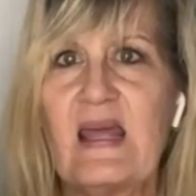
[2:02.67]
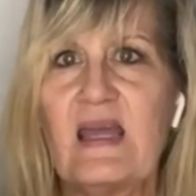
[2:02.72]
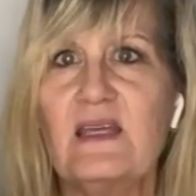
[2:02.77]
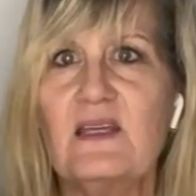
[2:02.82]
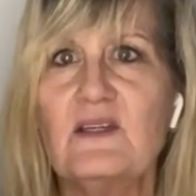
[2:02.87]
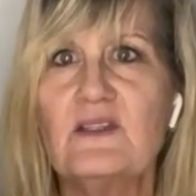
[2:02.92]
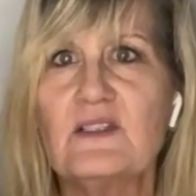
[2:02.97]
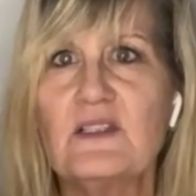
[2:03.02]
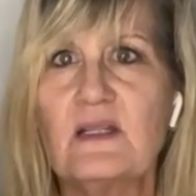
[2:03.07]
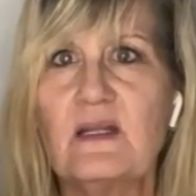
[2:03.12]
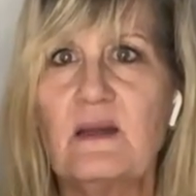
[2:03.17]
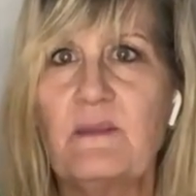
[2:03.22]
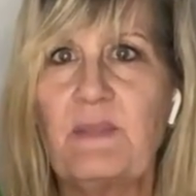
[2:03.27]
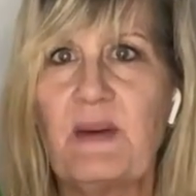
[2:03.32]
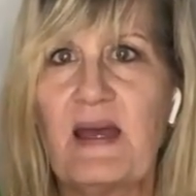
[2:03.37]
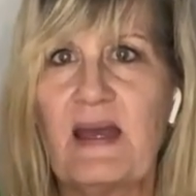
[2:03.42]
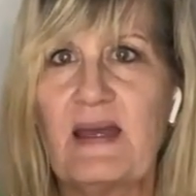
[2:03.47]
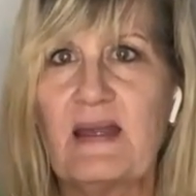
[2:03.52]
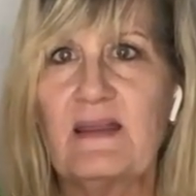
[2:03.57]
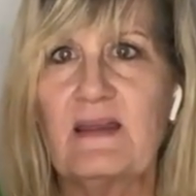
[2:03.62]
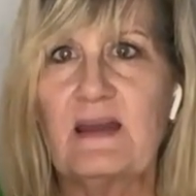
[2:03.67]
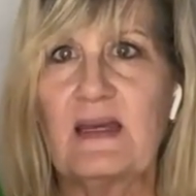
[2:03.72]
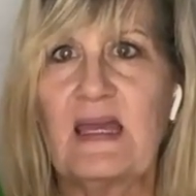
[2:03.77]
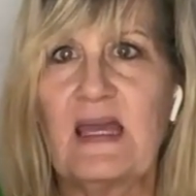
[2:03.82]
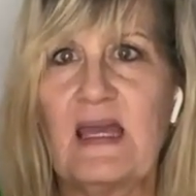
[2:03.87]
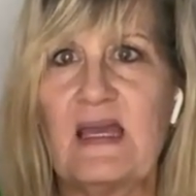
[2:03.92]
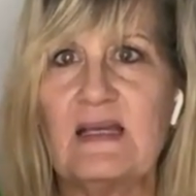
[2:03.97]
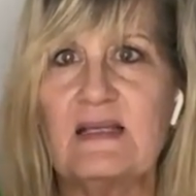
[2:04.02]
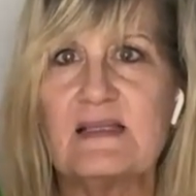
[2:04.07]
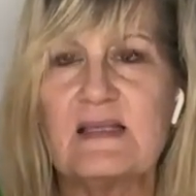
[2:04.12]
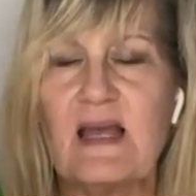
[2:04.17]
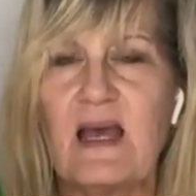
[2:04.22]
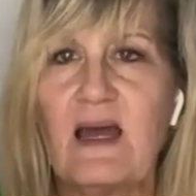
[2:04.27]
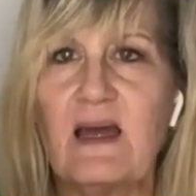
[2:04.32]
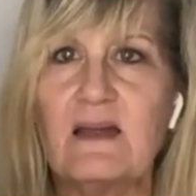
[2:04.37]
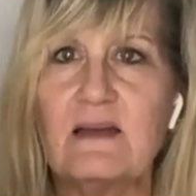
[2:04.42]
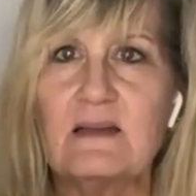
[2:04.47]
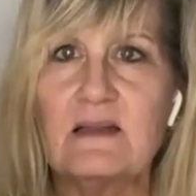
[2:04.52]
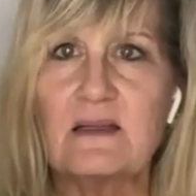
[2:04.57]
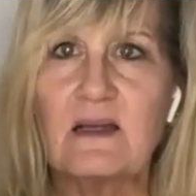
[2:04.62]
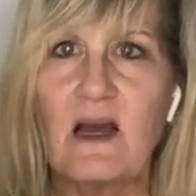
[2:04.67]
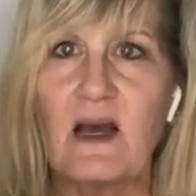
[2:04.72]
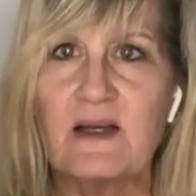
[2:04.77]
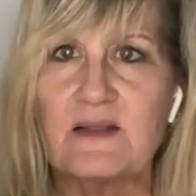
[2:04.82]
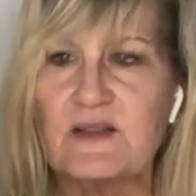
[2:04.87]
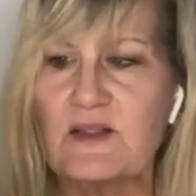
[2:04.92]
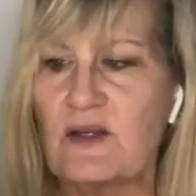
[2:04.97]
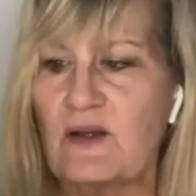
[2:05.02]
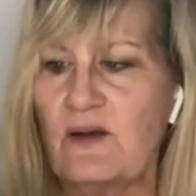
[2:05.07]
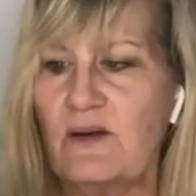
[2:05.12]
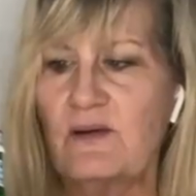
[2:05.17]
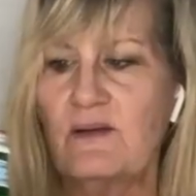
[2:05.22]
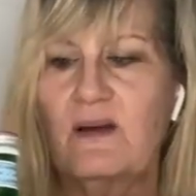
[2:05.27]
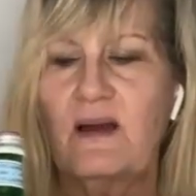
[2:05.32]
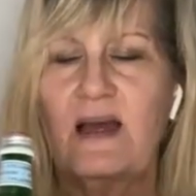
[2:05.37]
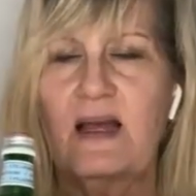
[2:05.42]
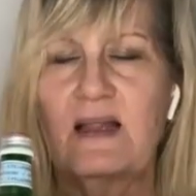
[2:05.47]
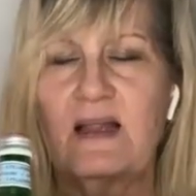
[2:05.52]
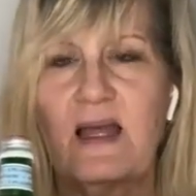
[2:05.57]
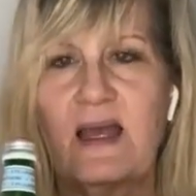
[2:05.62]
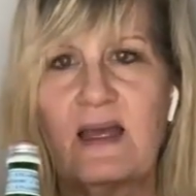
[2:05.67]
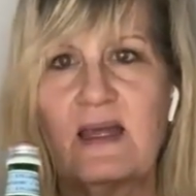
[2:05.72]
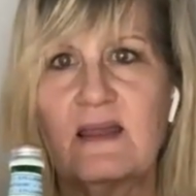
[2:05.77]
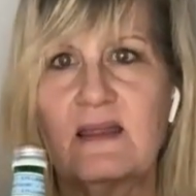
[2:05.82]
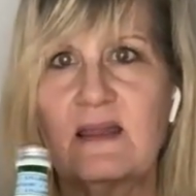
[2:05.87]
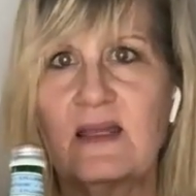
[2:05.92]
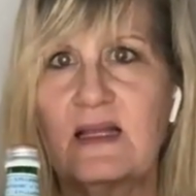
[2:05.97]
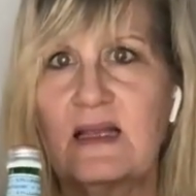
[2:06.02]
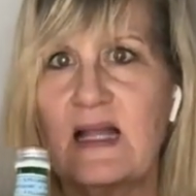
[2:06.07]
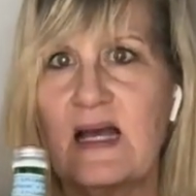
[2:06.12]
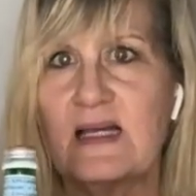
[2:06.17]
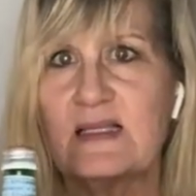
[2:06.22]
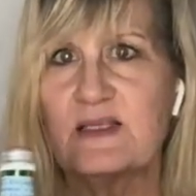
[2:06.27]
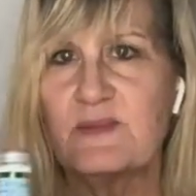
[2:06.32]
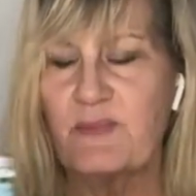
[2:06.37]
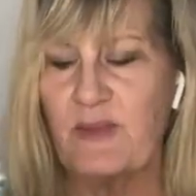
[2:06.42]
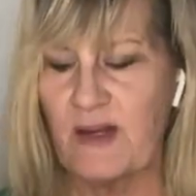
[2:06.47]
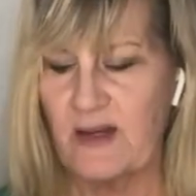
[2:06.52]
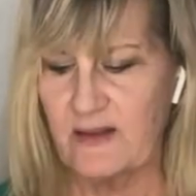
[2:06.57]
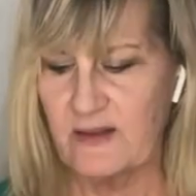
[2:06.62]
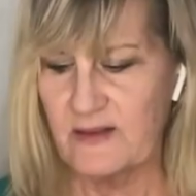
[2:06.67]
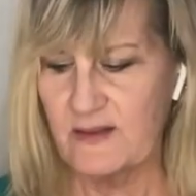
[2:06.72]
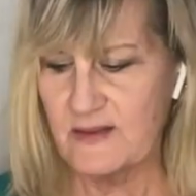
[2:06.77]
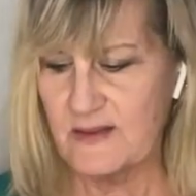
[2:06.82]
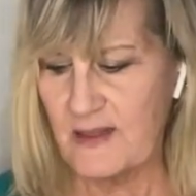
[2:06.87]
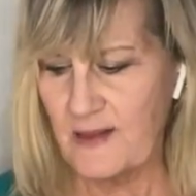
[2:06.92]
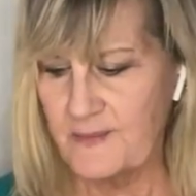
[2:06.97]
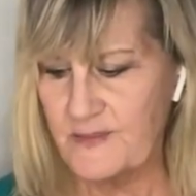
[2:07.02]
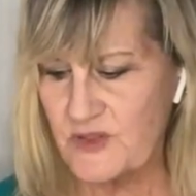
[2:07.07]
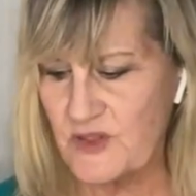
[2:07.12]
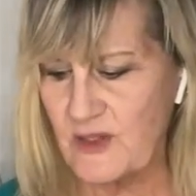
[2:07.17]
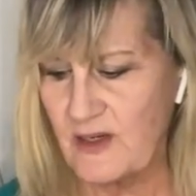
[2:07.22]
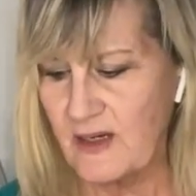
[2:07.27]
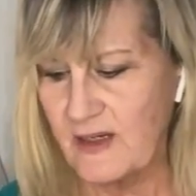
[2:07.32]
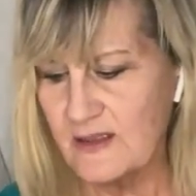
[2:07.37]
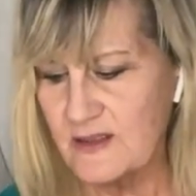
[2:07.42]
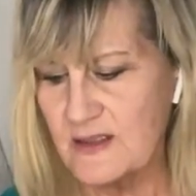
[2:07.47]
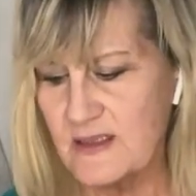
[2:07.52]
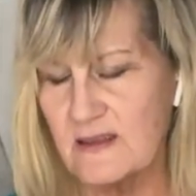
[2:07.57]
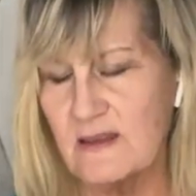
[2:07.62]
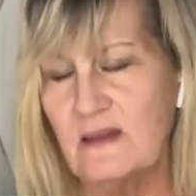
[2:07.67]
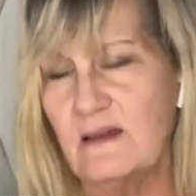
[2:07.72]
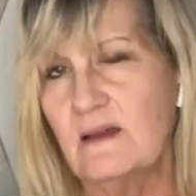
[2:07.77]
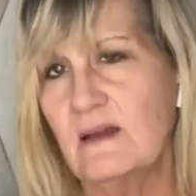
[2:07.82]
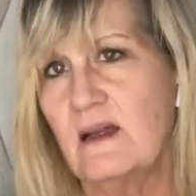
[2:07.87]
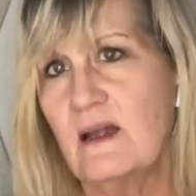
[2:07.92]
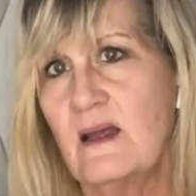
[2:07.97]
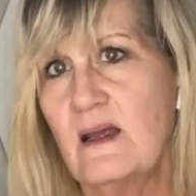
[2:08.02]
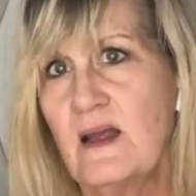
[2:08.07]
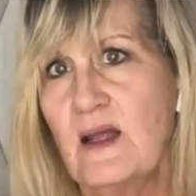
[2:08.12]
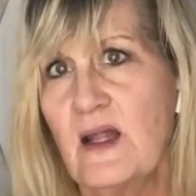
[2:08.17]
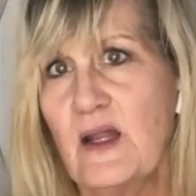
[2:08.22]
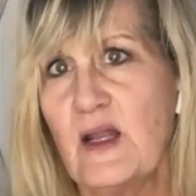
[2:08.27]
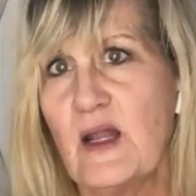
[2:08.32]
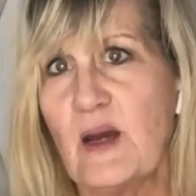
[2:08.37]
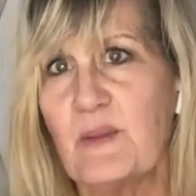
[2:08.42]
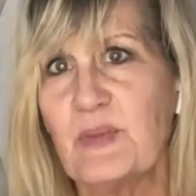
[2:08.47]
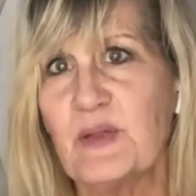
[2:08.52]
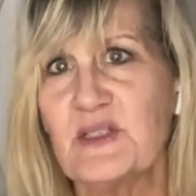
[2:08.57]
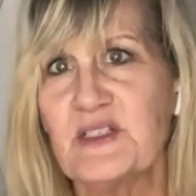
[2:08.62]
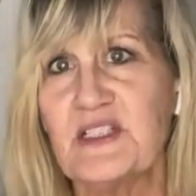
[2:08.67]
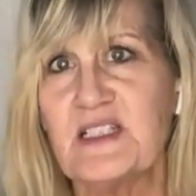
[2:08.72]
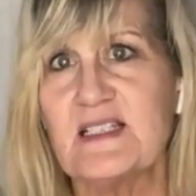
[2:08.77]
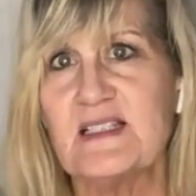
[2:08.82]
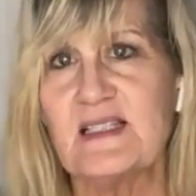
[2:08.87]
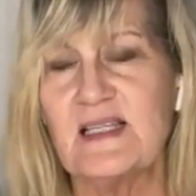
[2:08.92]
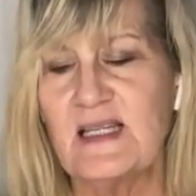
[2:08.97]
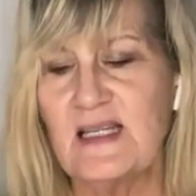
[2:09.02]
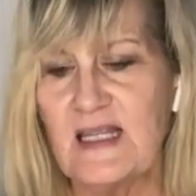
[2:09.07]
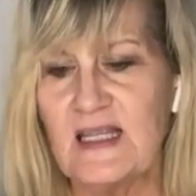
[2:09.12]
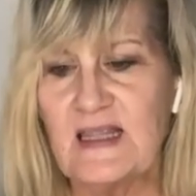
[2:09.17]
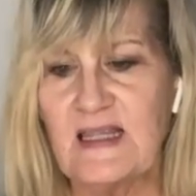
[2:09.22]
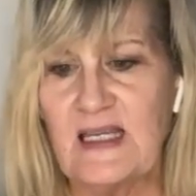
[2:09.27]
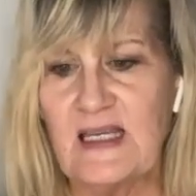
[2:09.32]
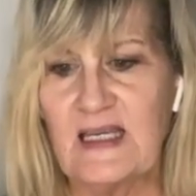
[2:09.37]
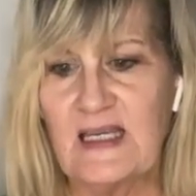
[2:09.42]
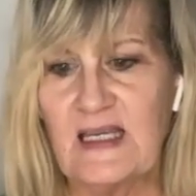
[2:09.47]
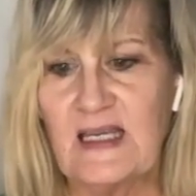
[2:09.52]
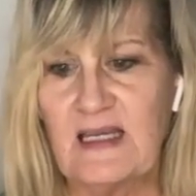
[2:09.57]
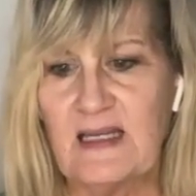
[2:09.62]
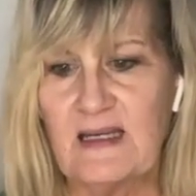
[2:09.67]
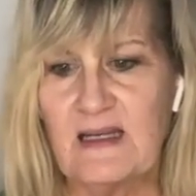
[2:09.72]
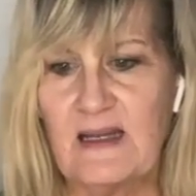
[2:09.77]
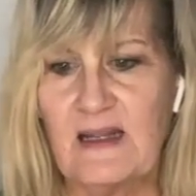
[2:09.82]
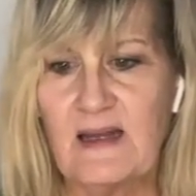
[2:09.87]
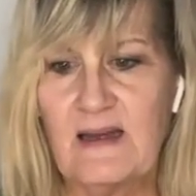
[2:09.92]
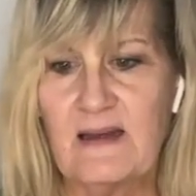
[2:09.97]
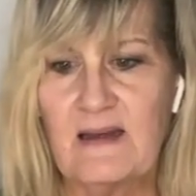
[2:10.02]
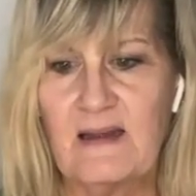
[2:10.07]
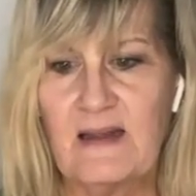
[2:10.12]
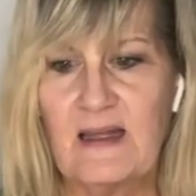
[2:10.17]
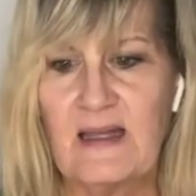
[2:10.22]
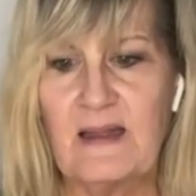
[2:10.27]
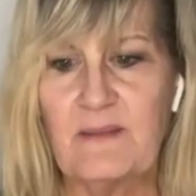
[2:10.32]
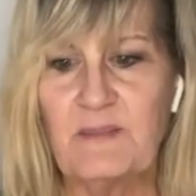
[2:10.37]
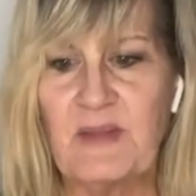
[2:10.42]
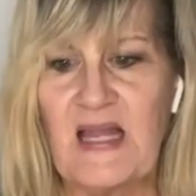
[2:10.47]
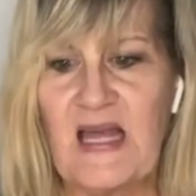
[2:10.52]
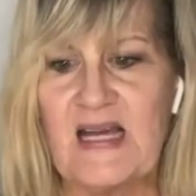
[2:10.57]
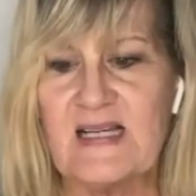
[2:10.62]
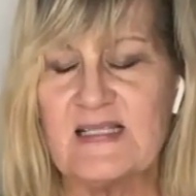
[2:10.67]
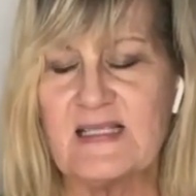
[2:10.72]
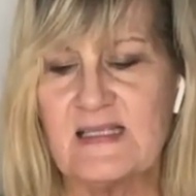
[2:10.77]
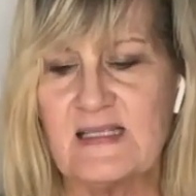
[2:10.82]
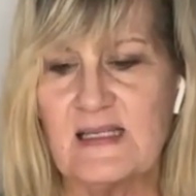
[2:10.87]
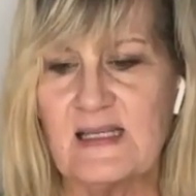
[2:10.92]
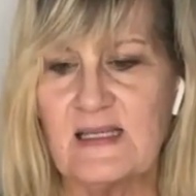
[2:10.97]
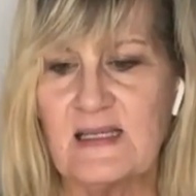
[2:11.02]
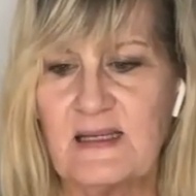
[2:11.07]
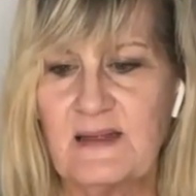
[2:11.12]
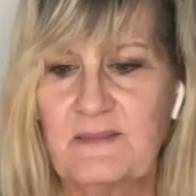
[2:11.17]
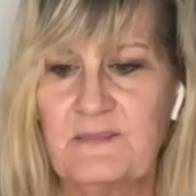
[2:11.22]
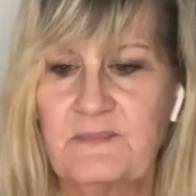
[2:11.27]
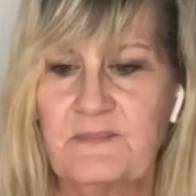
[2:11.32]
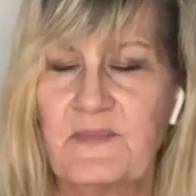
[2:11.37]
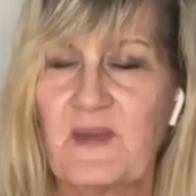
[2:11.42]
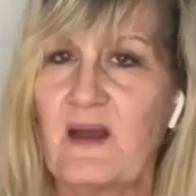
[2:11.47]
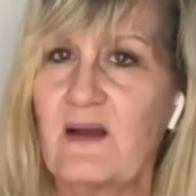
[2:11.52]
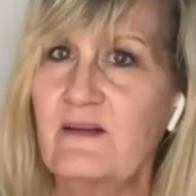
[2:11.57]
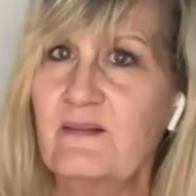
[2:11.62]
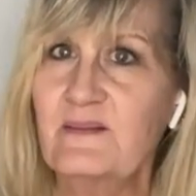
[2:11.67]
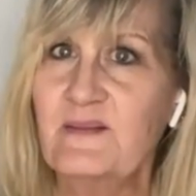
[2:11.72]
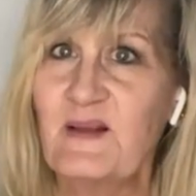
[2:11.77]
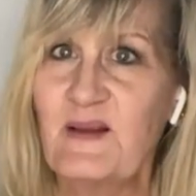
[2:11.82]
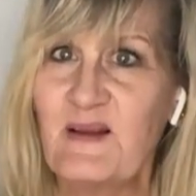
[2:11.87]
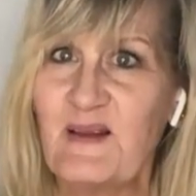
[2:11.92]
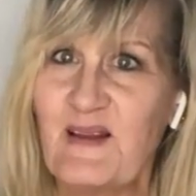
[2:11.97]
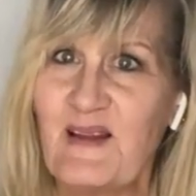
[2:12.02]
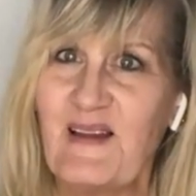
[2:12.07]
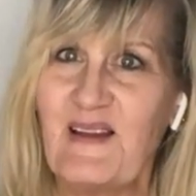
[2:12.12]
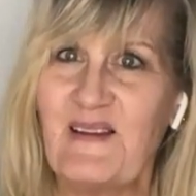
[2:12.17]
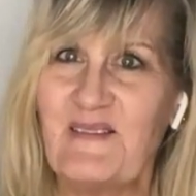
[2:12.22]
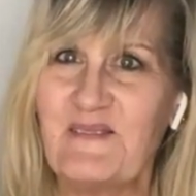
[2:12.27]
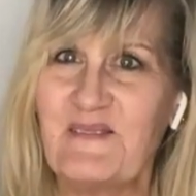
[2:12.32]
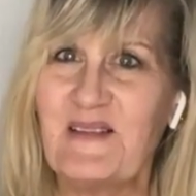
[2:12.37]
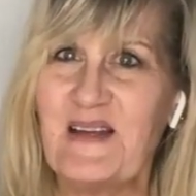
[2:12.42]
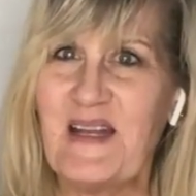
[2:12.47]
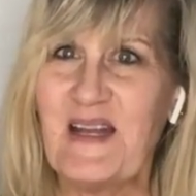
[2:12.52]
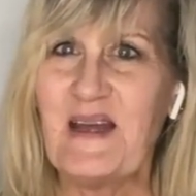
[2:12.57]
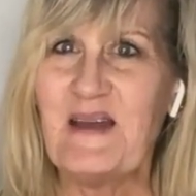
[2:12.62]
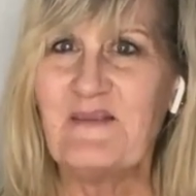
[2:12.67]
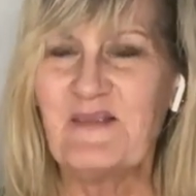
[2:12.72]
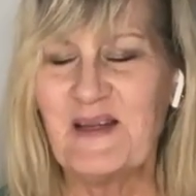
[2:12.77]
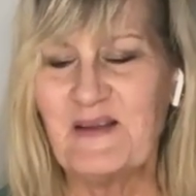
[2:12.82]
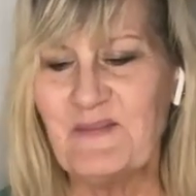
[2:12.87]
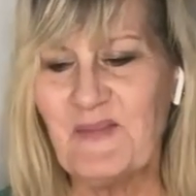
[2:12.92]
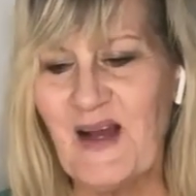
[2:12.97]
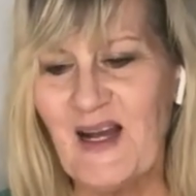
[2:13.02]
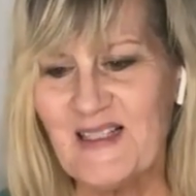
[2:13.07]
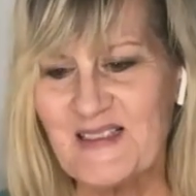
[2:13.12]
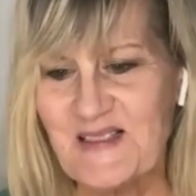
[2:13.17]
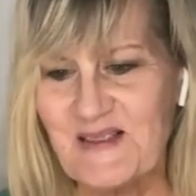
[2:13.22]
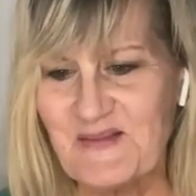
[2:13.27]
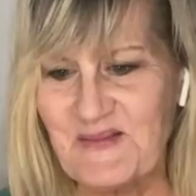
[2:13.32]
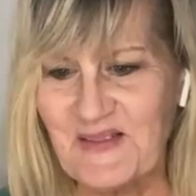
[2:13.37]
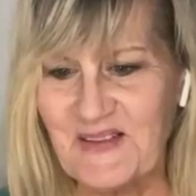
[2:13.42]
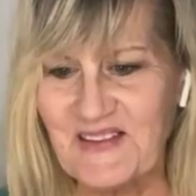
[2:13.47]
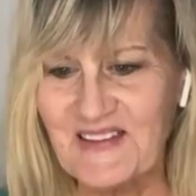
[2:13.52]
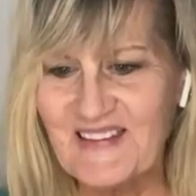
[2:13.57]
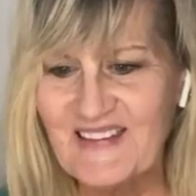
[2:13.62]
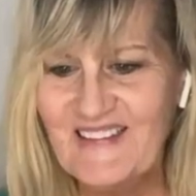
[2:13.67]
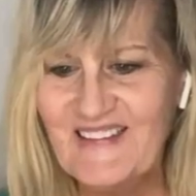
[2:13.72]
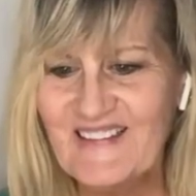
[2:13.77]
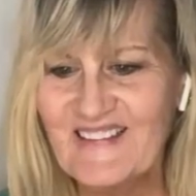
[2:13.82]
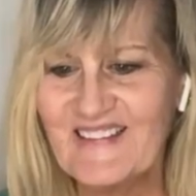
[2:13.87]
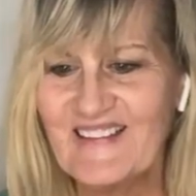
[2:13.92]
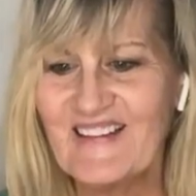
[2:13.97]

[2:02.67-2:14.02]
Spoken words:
and I usually buy the case at Costco. I like the glass bottles. I'm trying to not purchase anything in plastic when possible.